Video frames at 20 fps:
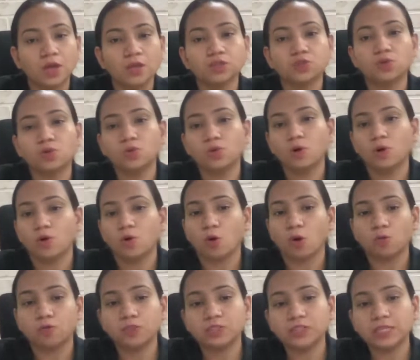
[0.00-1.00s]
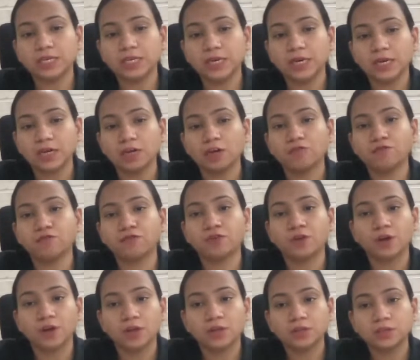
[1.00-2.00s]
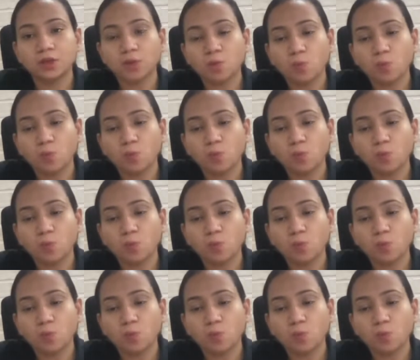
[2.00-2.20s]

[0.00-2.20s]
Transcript: So obviously if the